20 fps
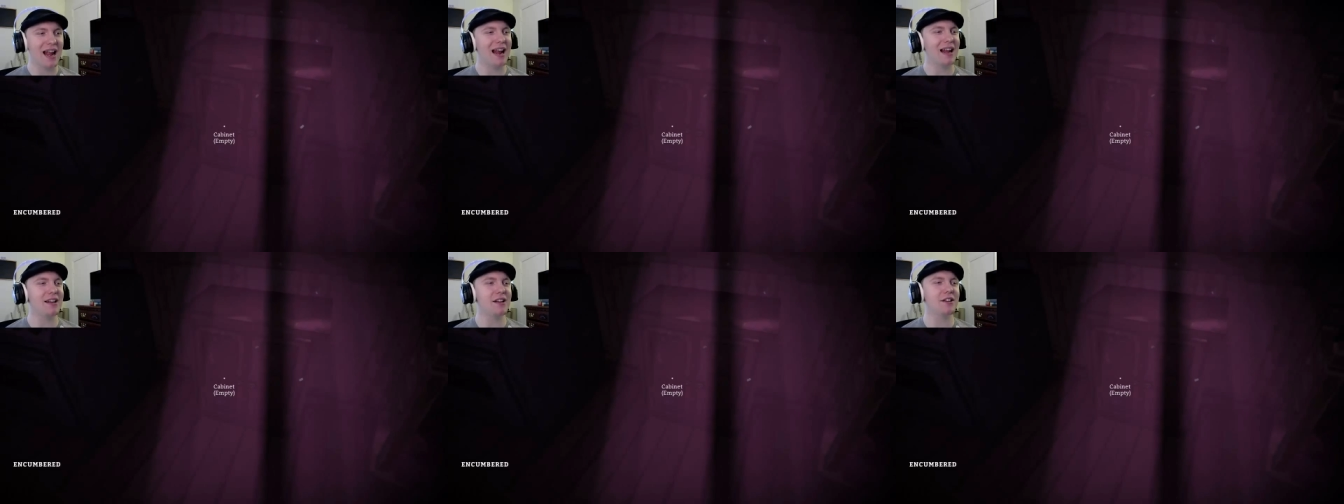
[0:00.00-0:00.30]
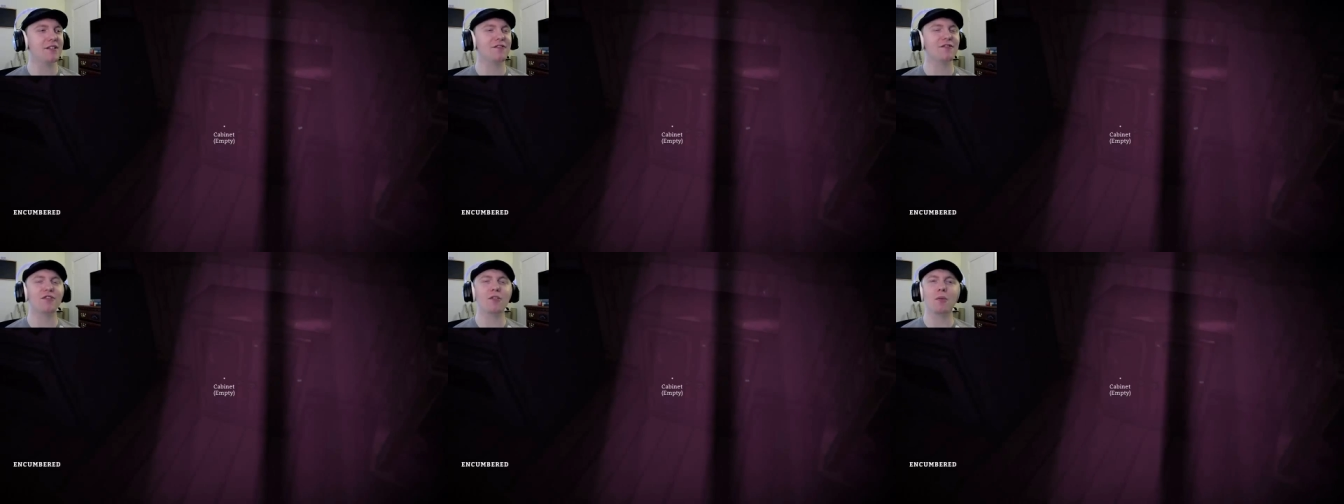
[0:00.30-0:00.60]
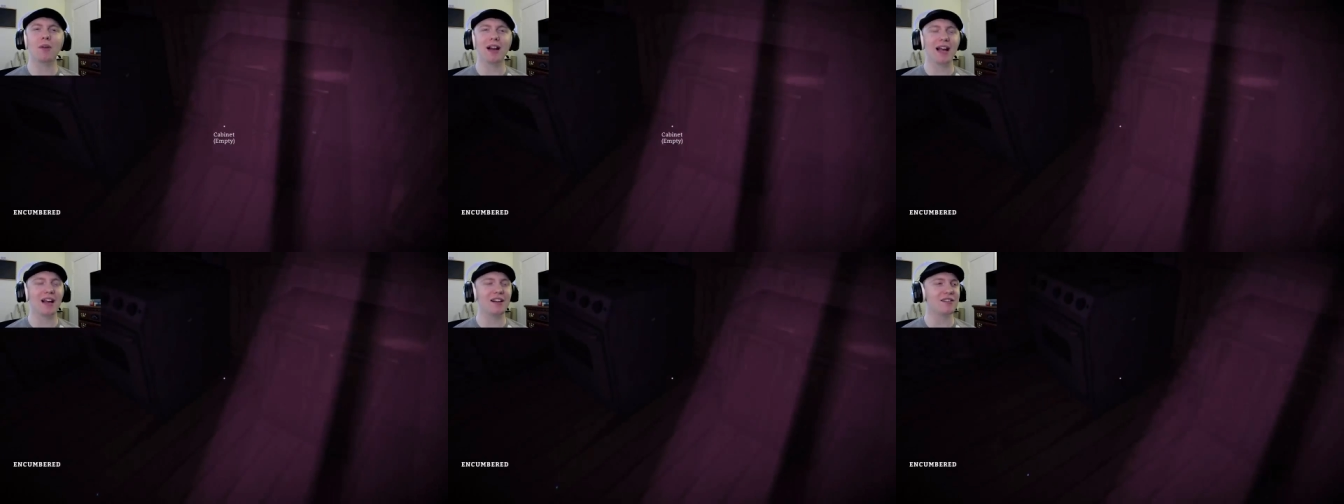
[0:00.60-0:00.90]
and from
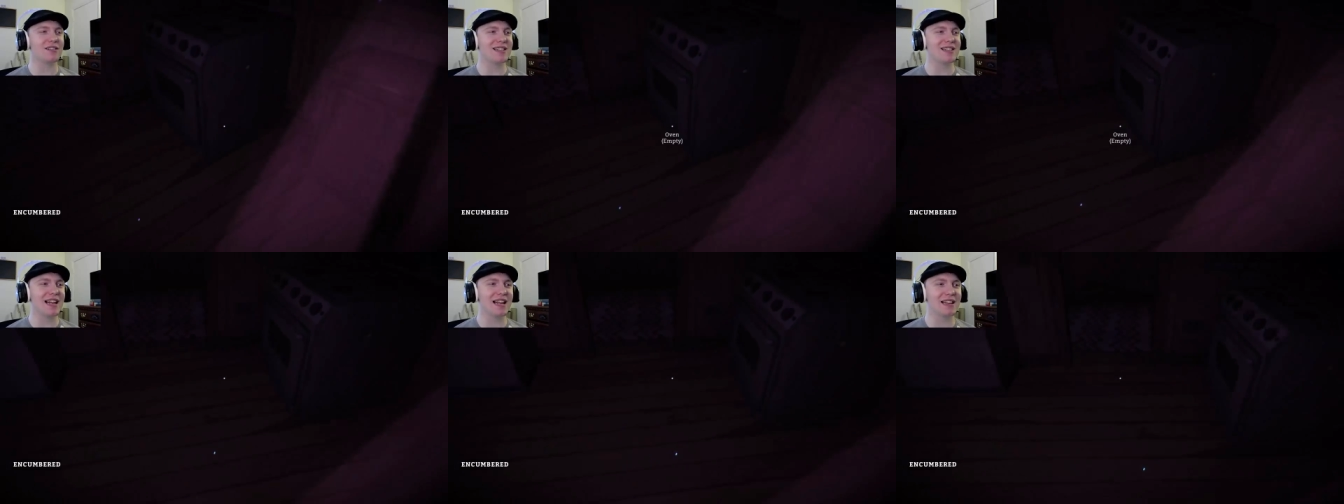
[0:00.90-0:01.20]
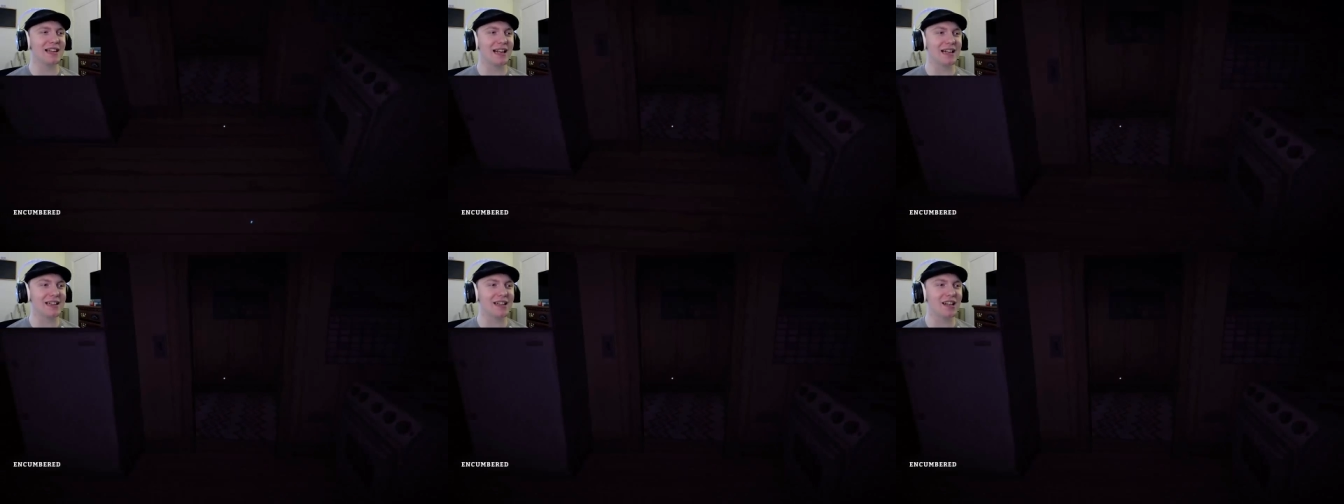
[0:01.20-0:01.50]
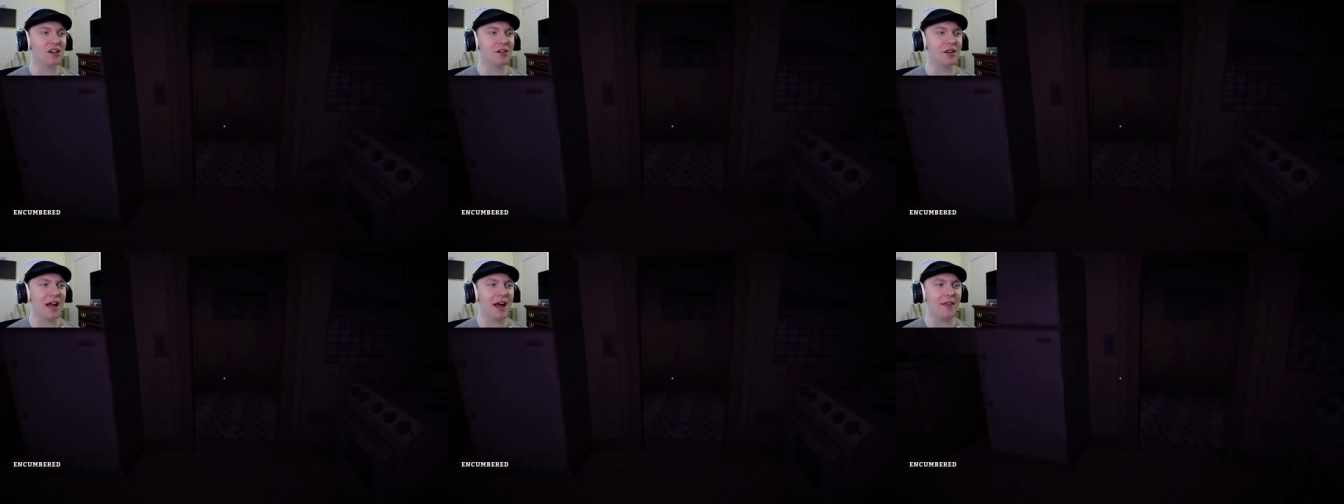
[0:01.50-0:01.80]
what I understand, like
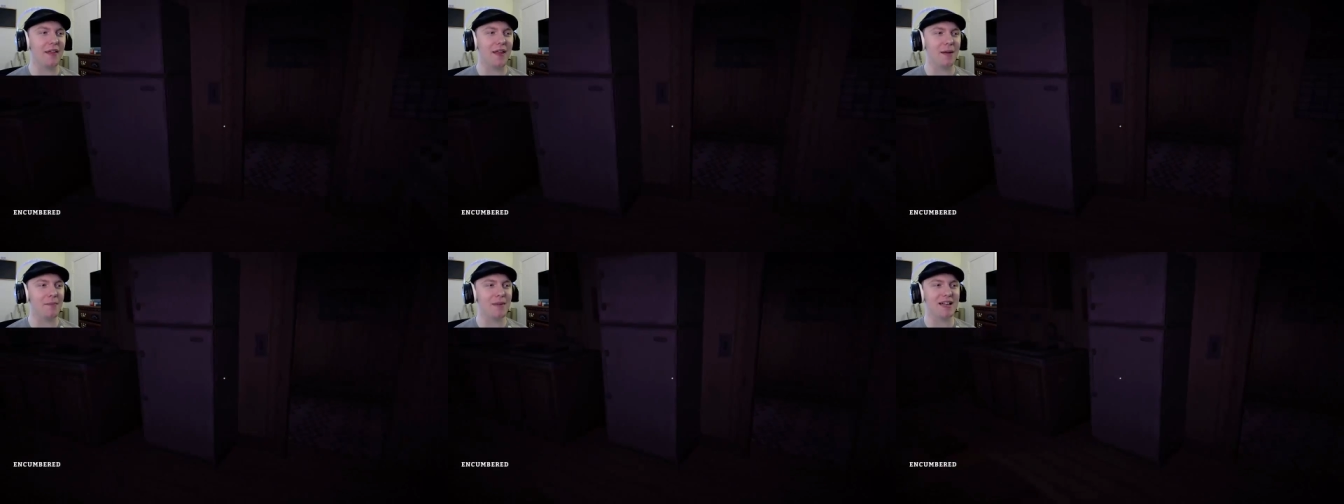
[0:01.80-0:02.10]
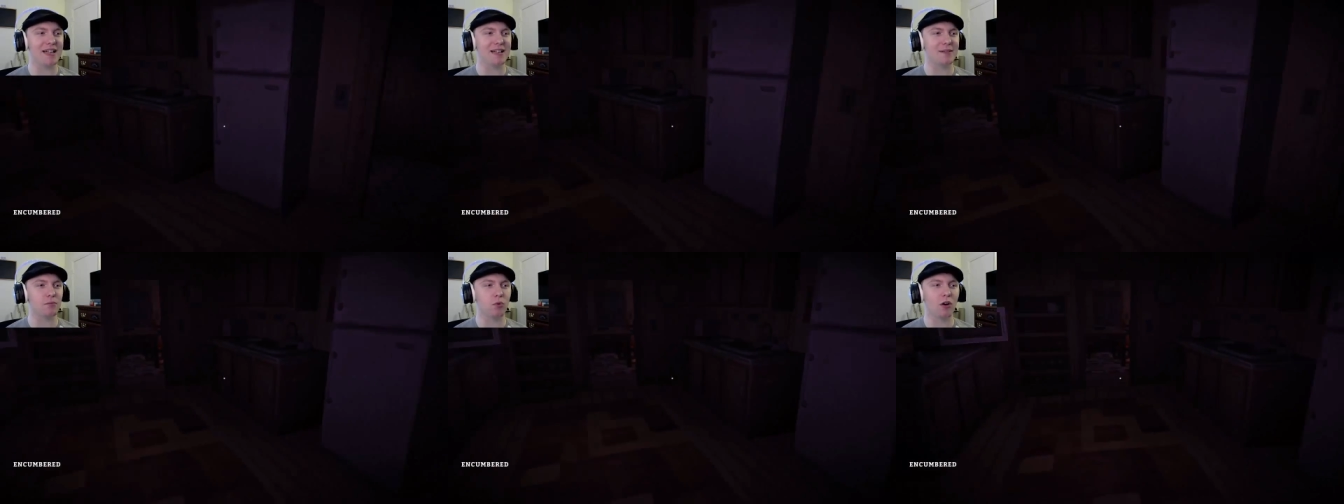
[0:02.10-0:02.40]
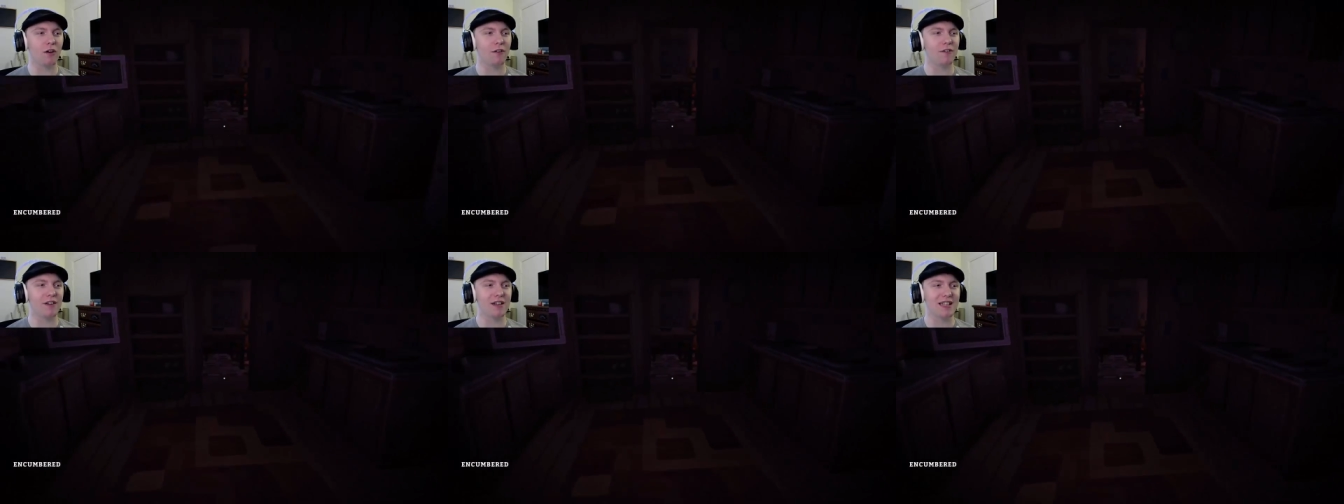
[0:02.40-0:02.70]
there are not that many
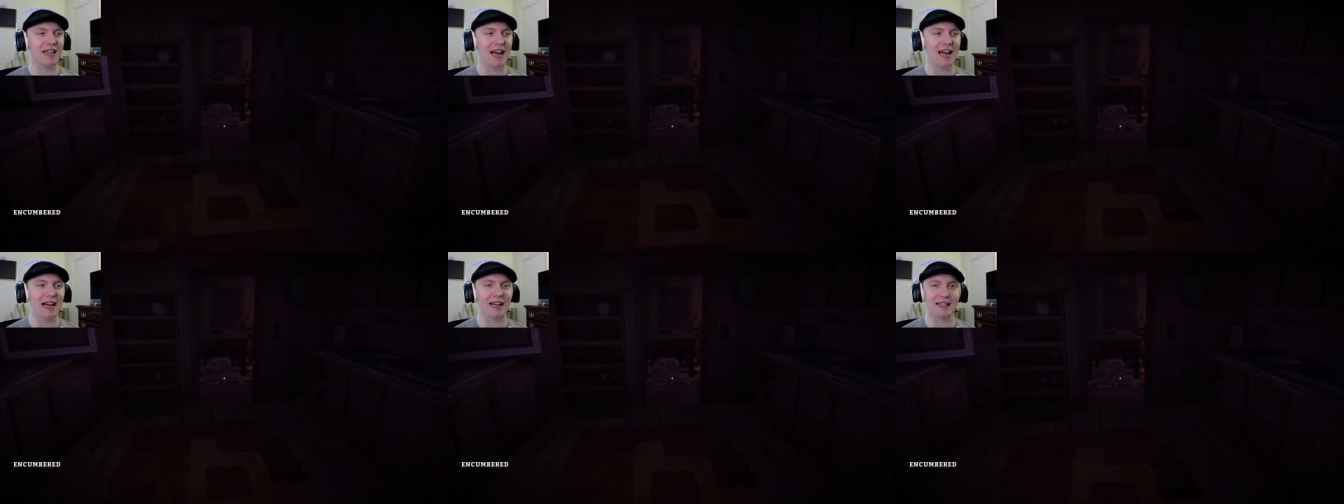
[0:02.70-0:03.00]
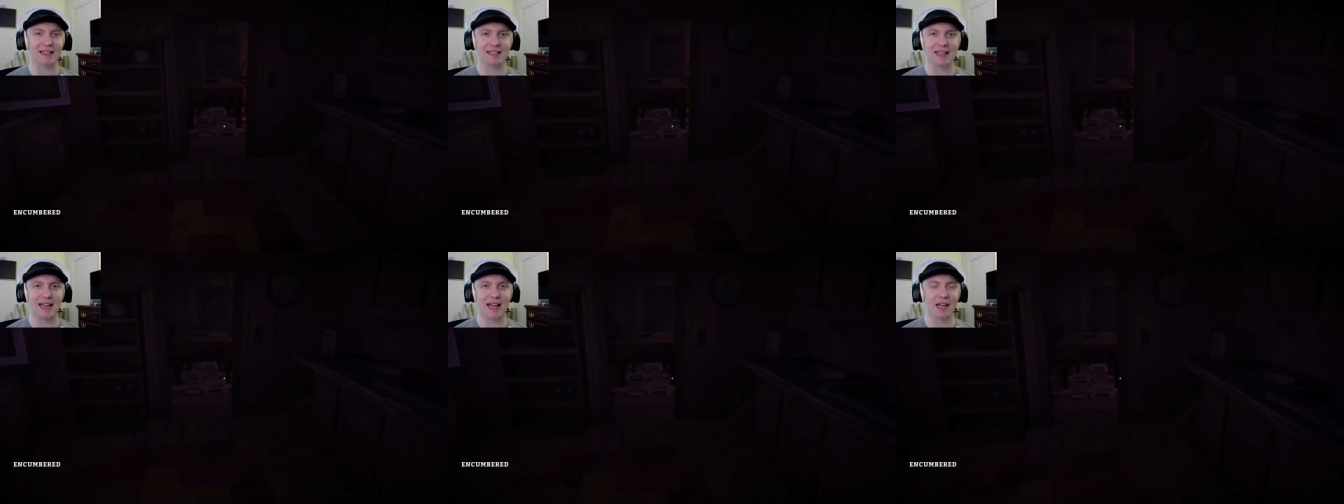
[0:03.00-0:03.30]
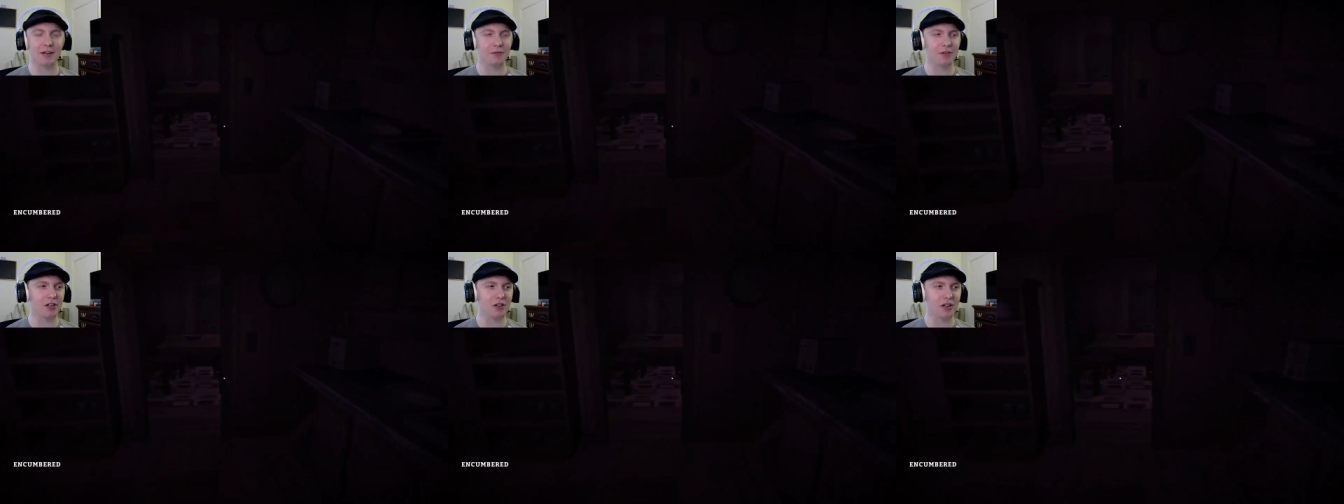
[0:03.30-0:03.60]
wolf attacks
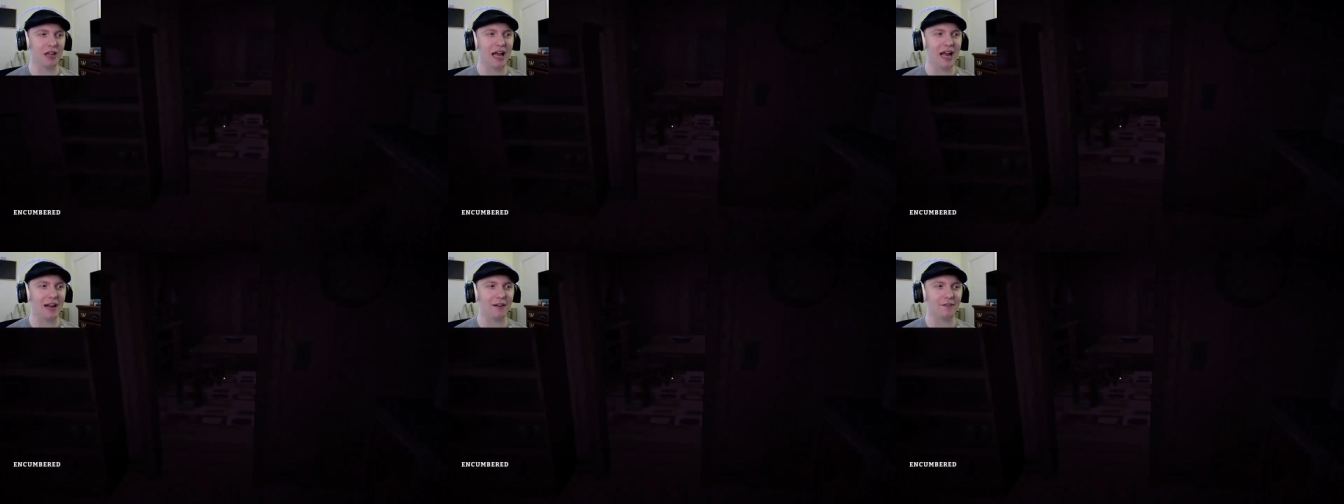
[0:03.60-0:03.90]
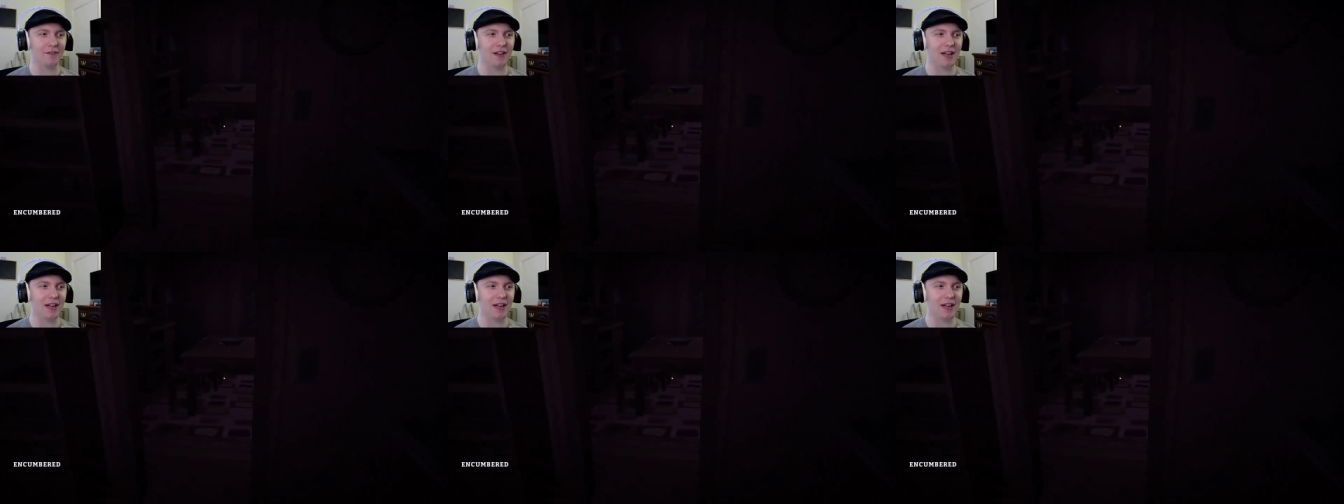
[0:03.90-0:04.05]
in real life.